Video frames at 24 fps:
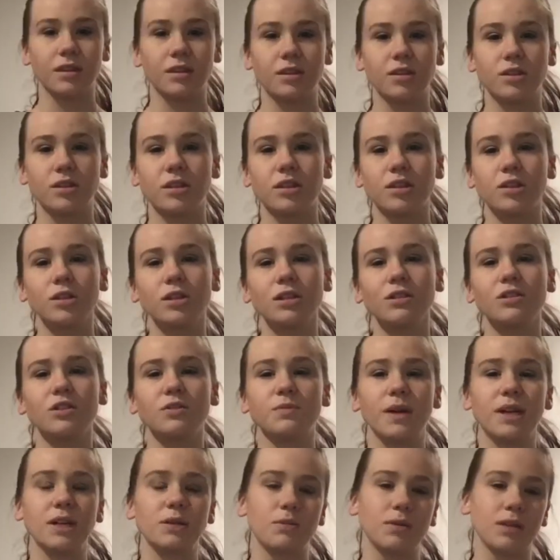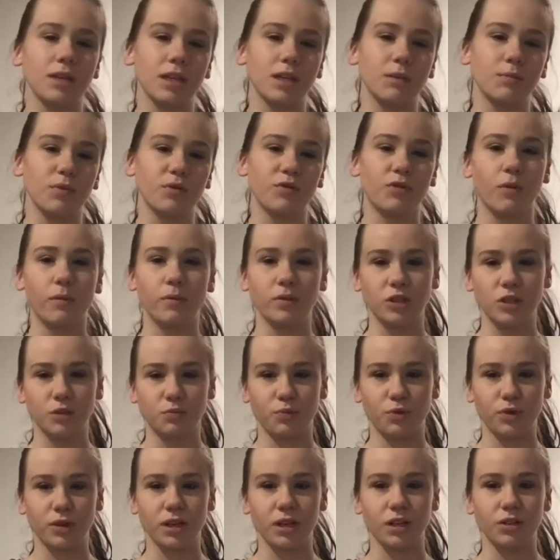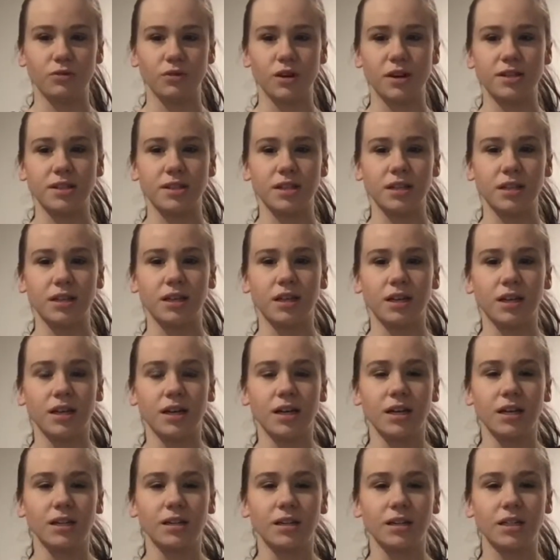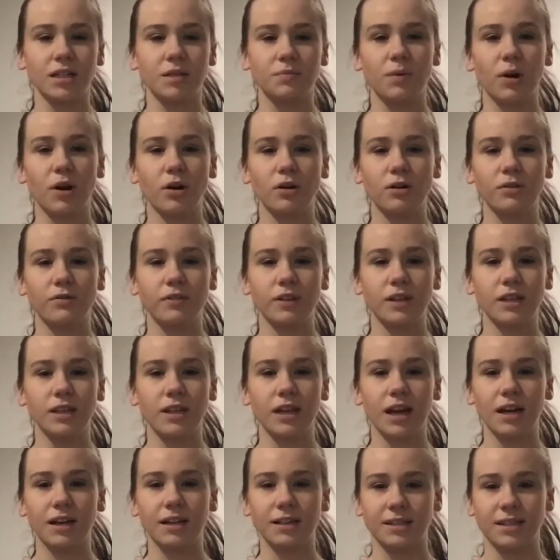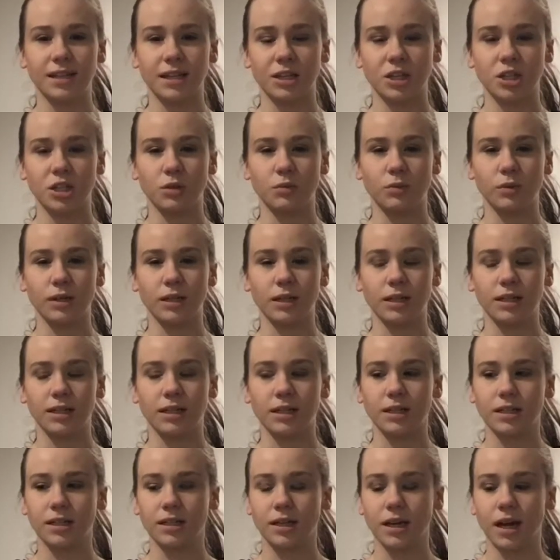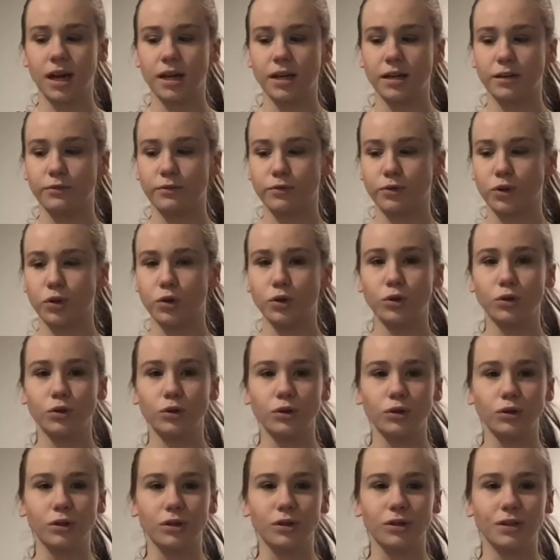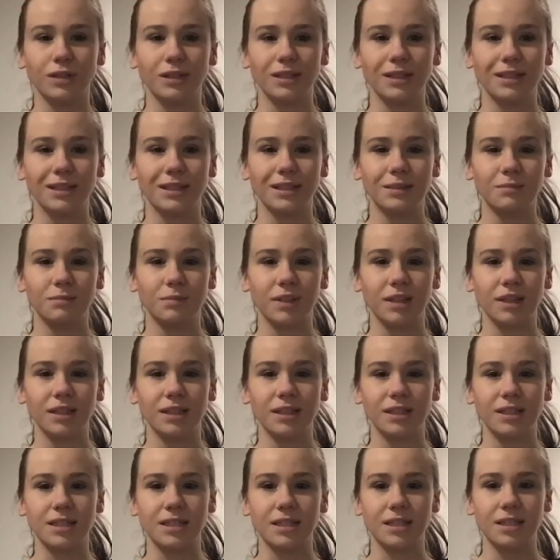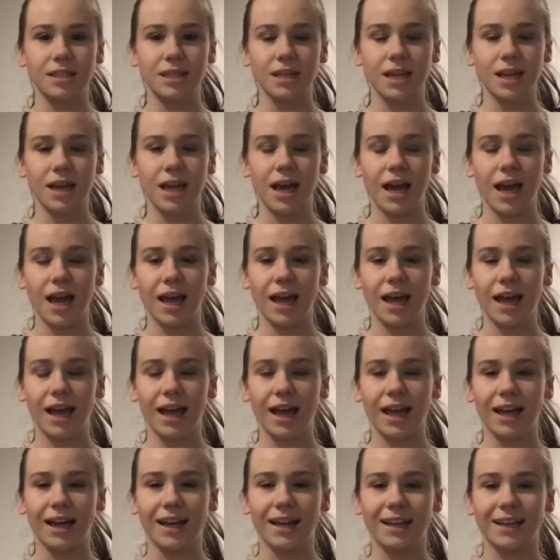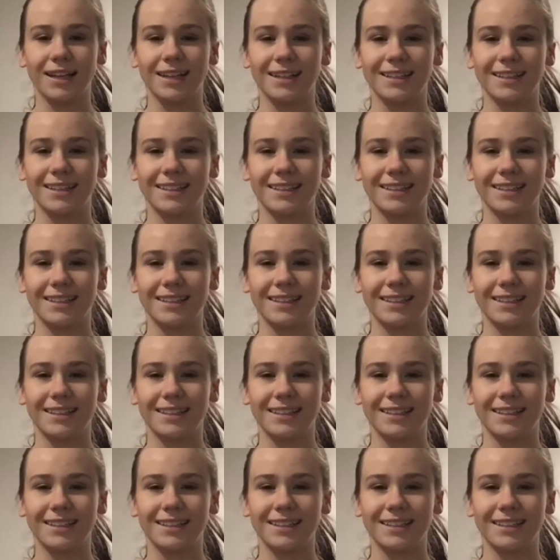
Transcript: So the use of space within the performance is pretty interesting. The topography and the architecture were kind of cool, because... I